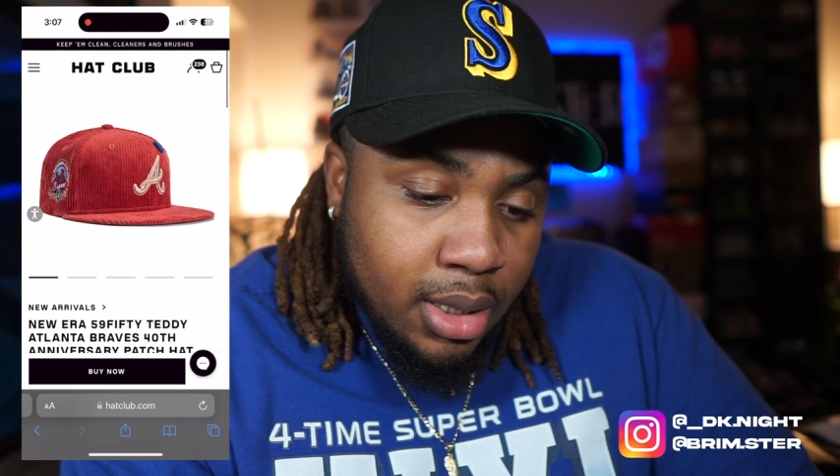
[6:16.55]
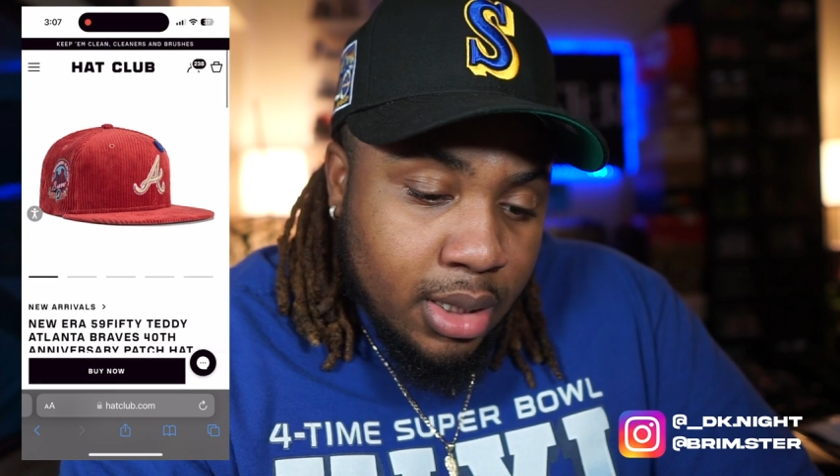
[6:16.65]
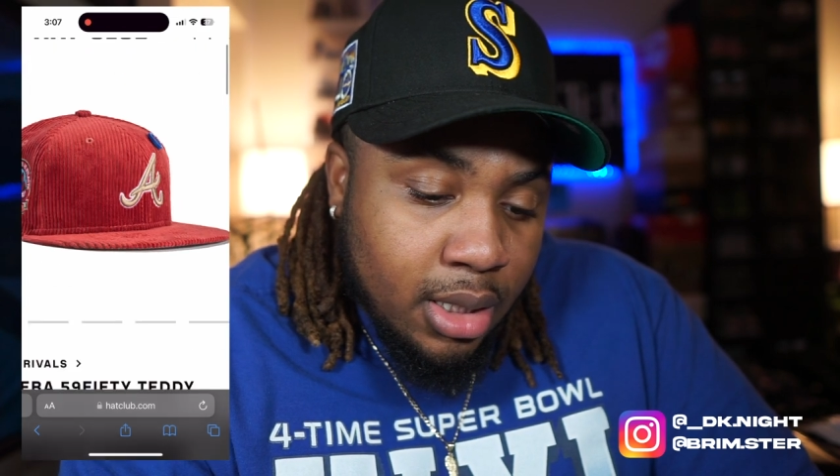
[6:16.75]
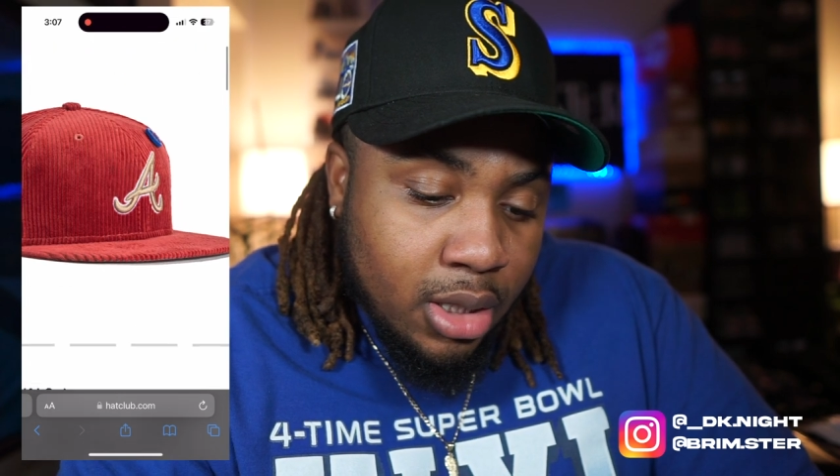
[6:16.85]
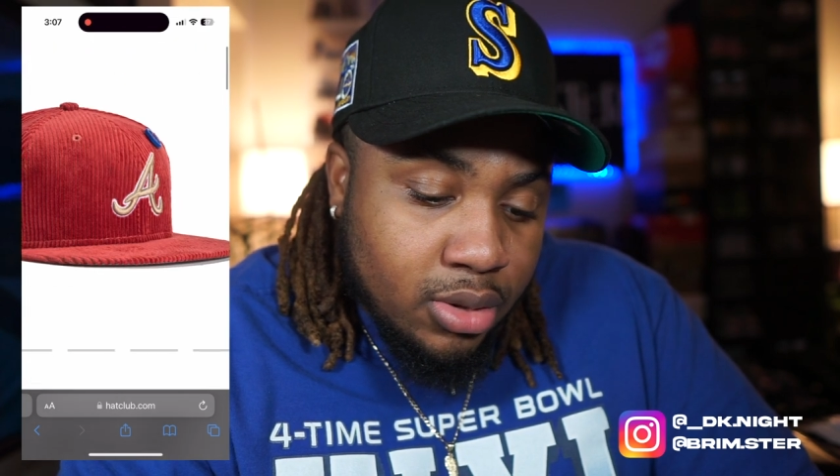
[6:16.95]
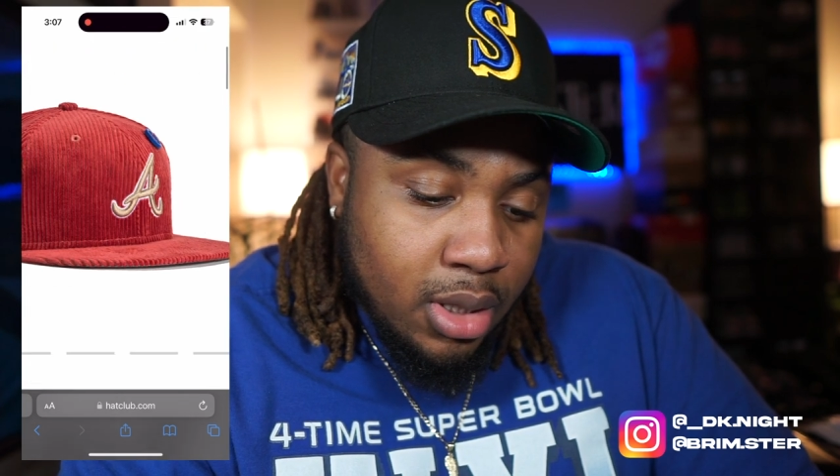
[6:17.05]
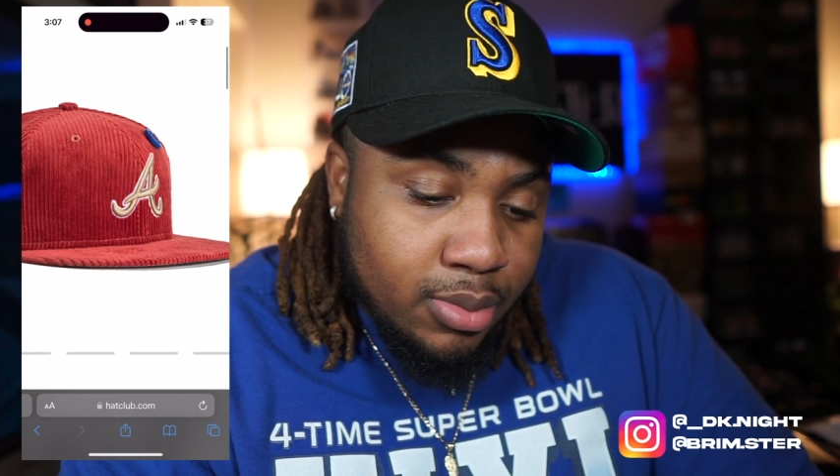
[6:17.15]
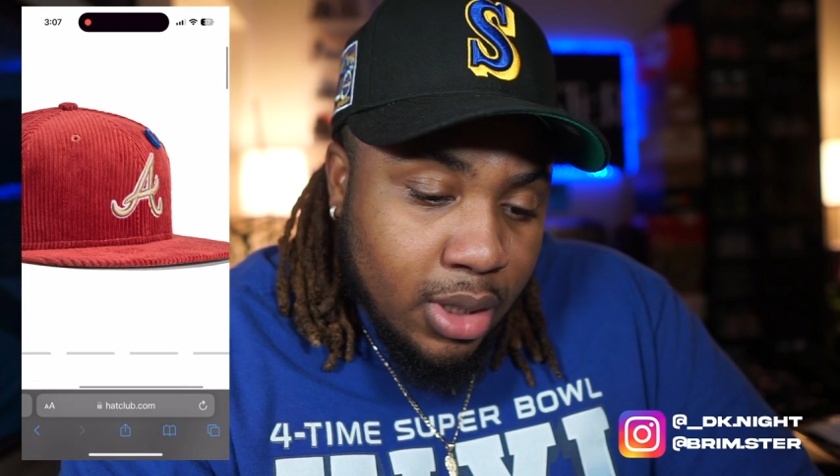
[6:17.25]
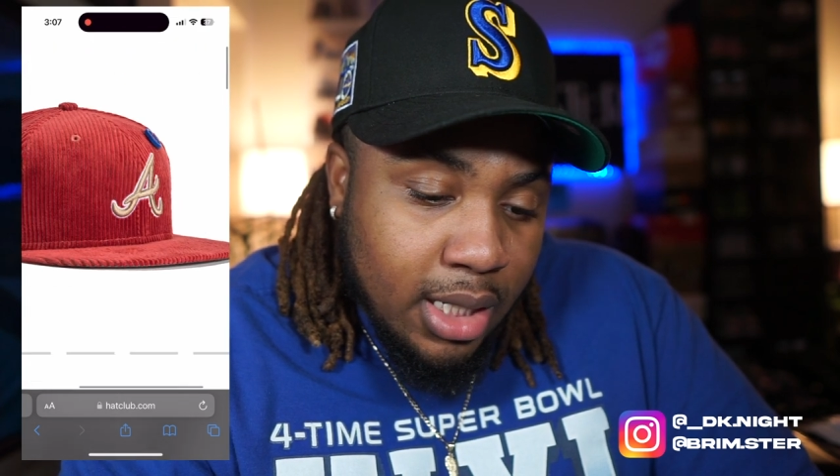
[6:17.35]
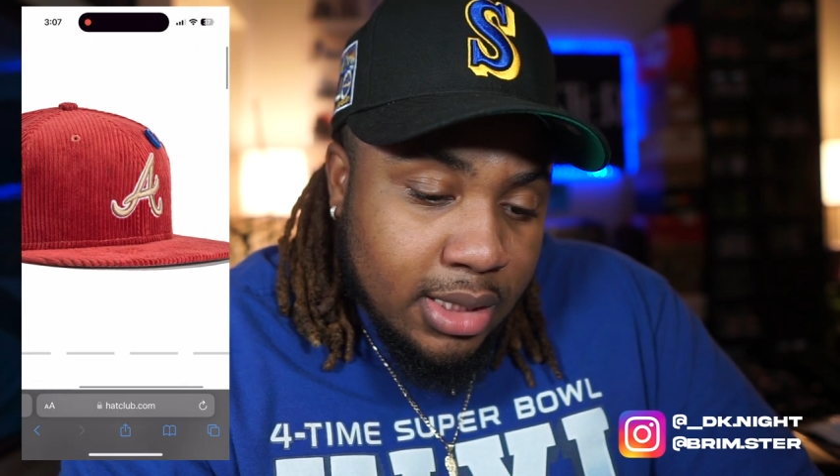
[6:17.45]
and then it also
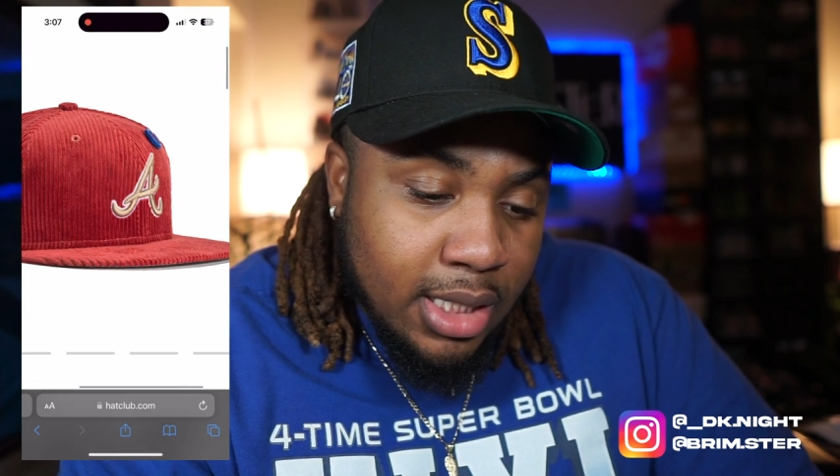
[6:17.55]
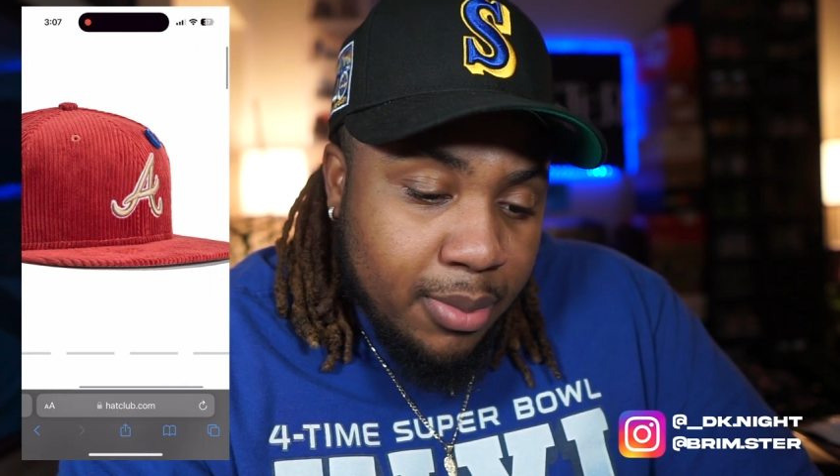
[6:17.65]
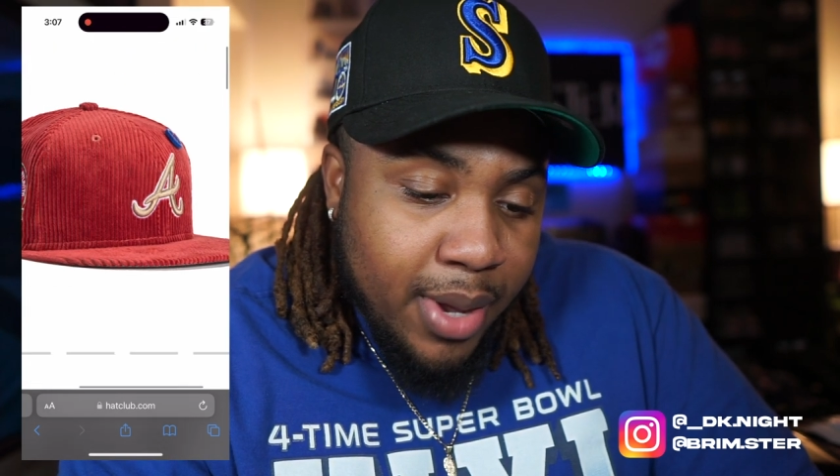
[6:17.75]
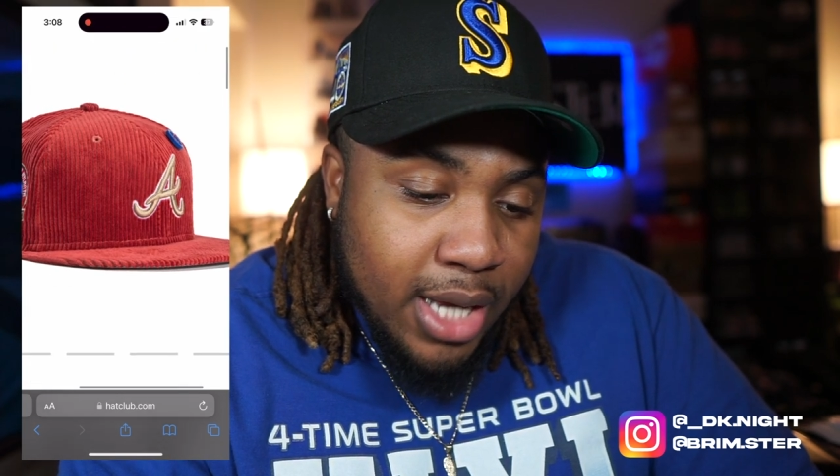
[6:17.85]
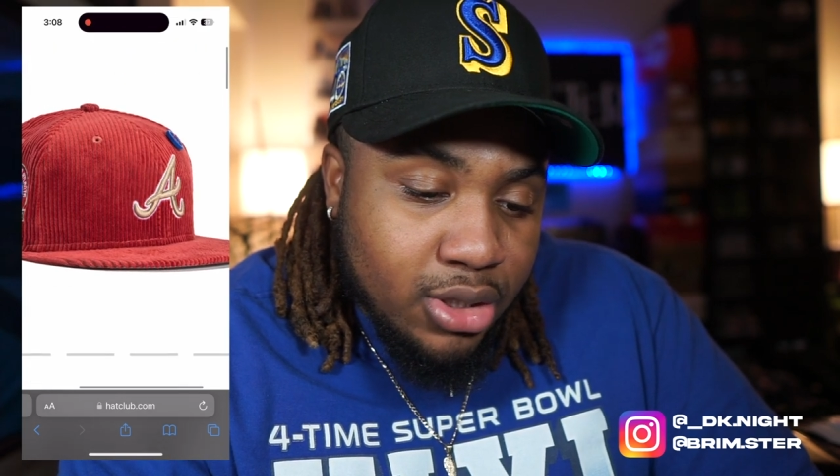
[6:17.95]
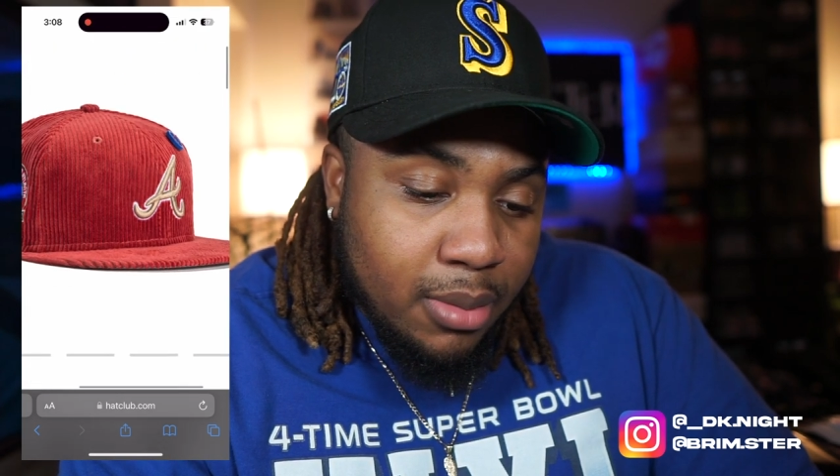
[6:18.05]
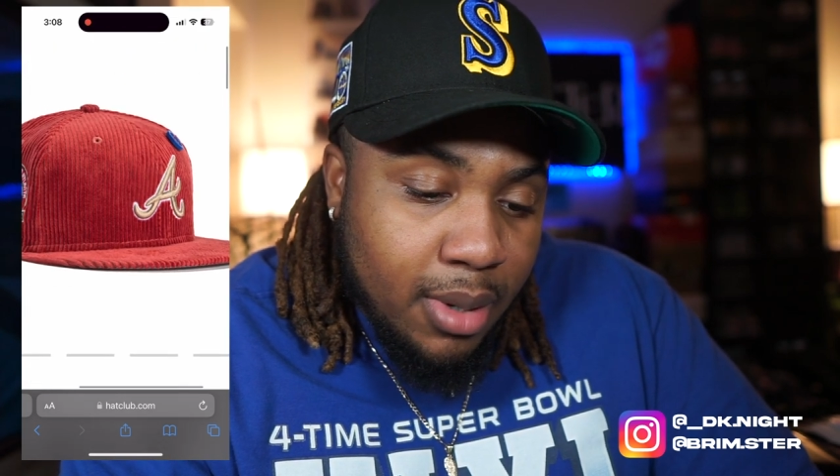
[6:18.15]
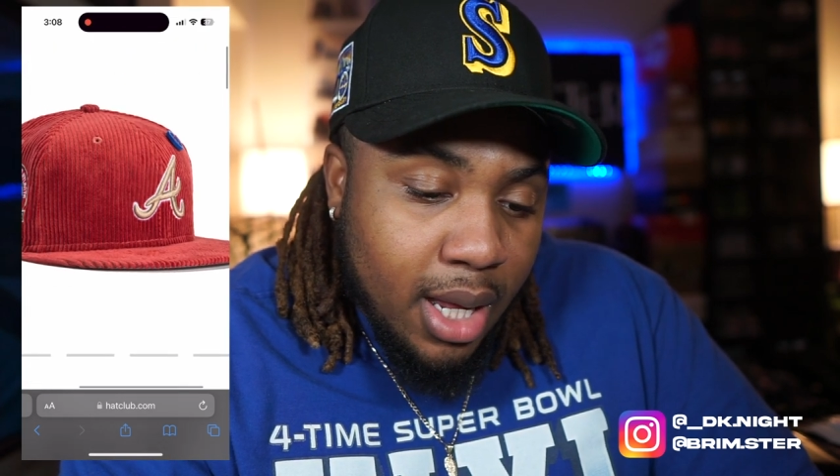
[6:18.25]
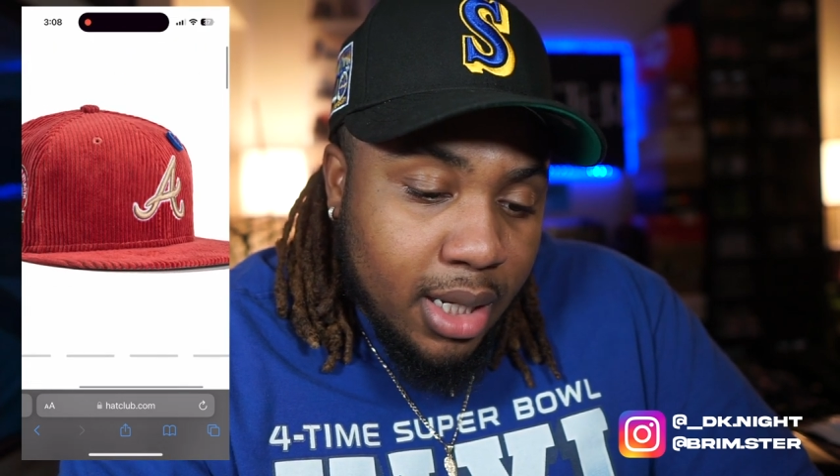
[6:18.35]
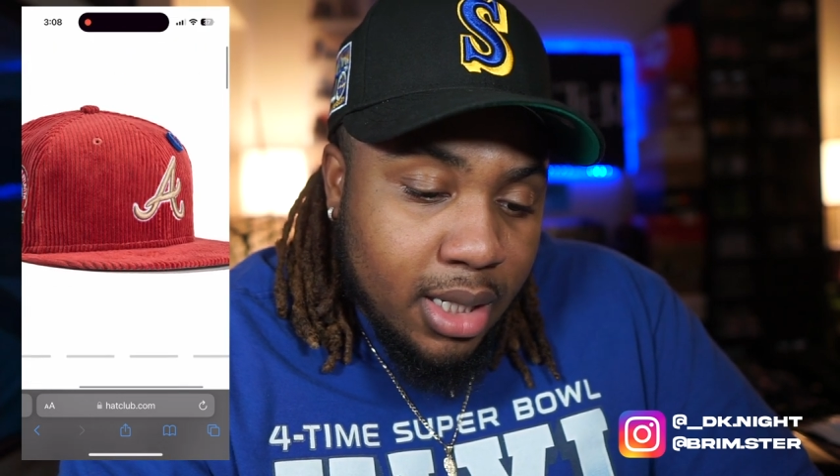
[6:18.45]
comes, like I said, a patch on the
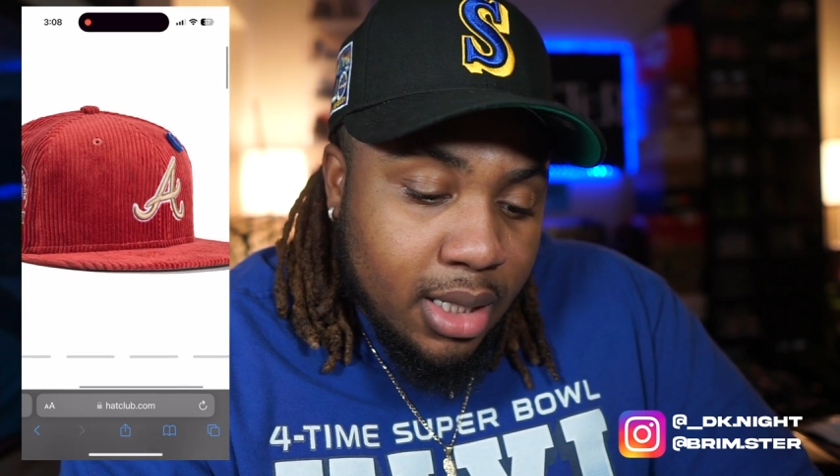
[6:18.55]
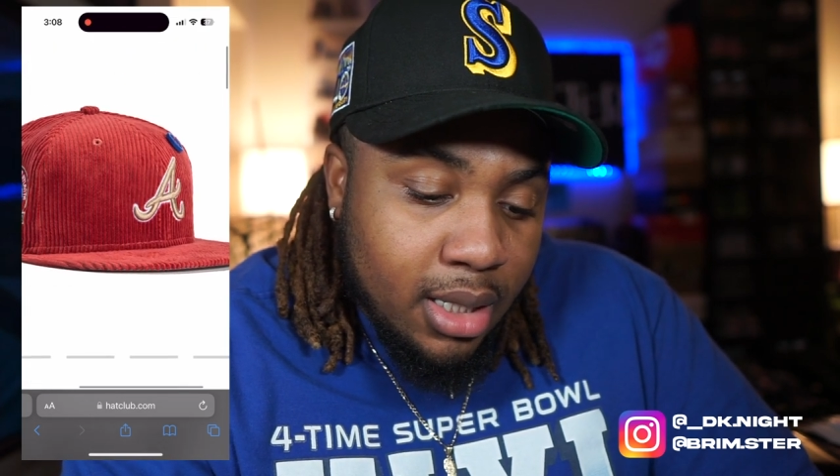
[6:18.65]
back.